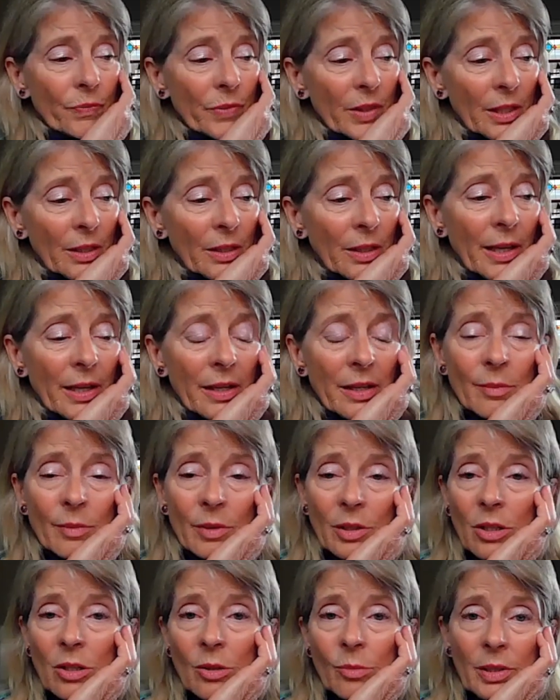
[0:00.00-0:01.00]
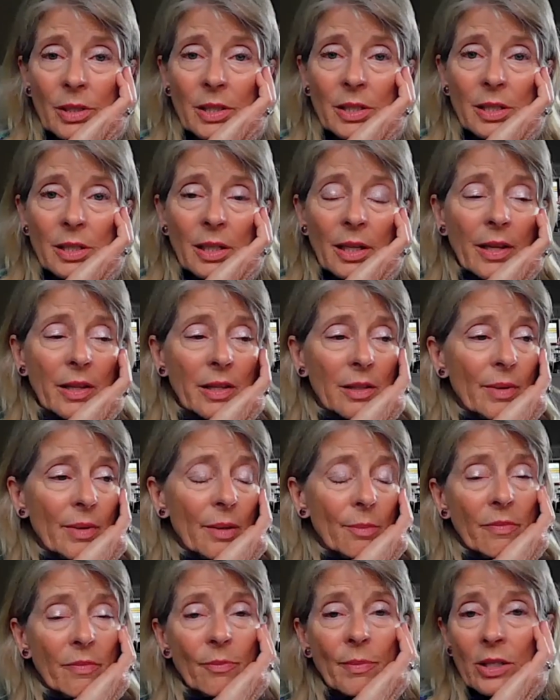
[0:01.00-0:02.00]
A lot of them are homeless. A lot of them
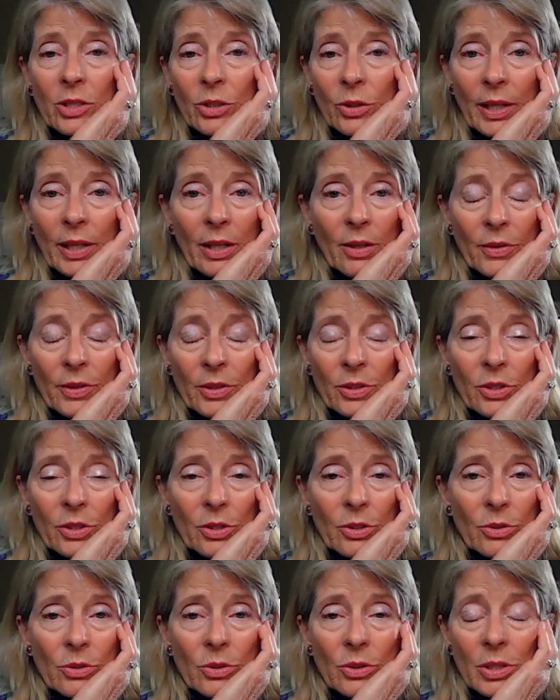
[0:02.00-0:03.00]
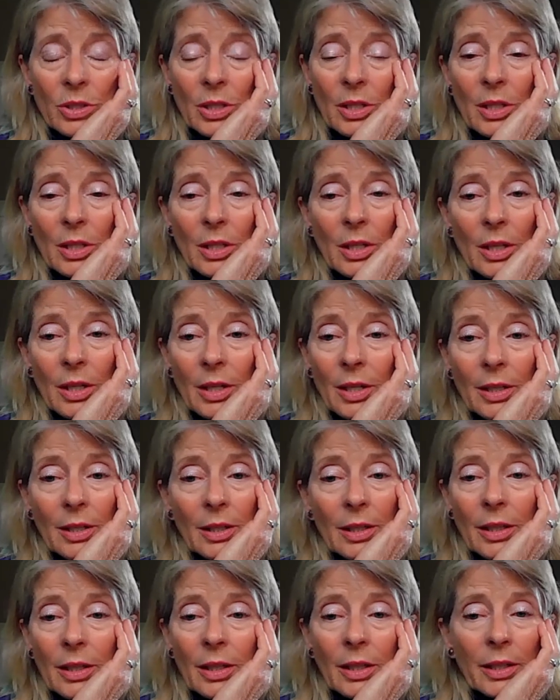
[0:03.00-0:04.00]
have mental health issues,
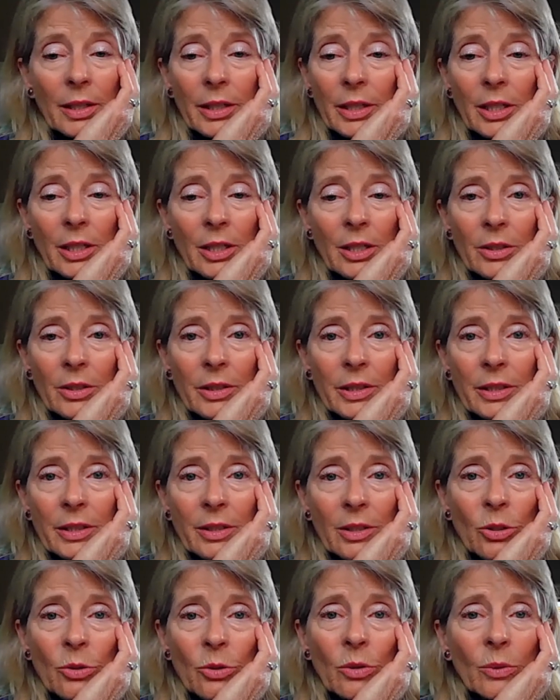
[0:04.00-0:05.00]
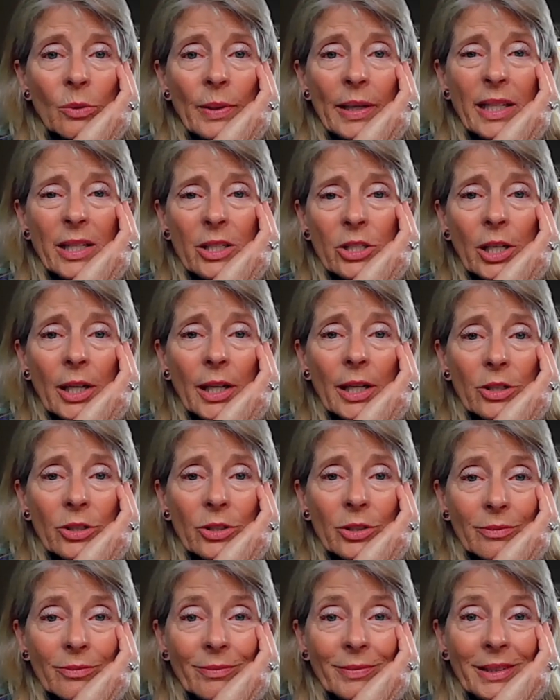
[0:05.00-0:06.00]
and who are we to
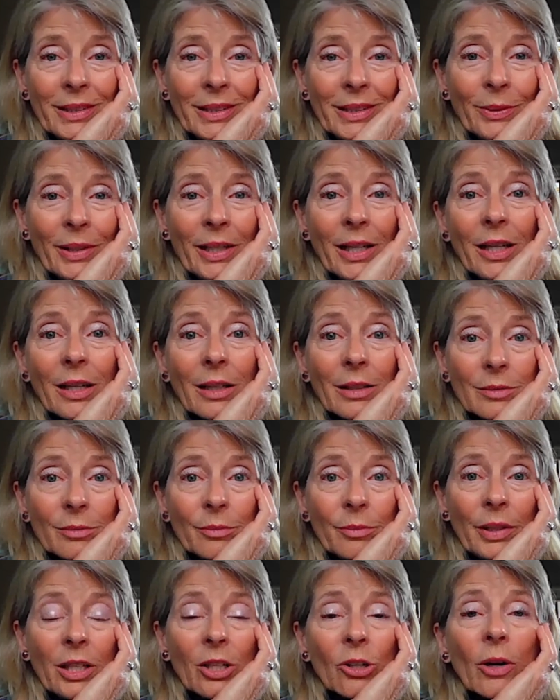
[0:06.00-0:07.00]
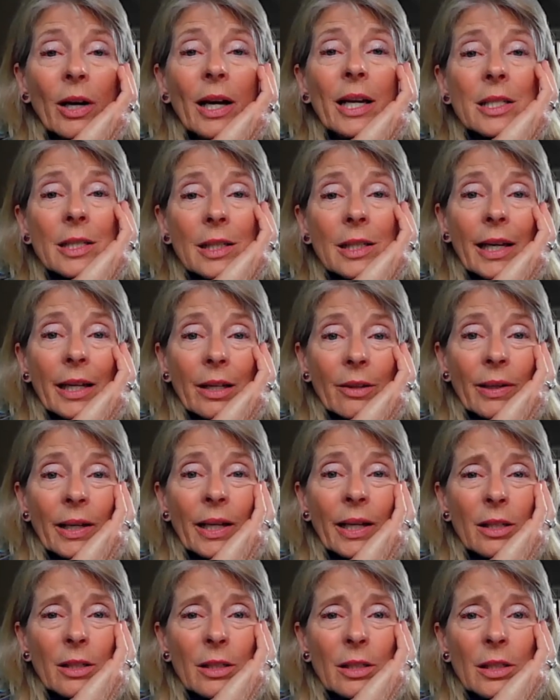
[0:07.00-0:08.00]
judge? Here we are, being Christ-like, right?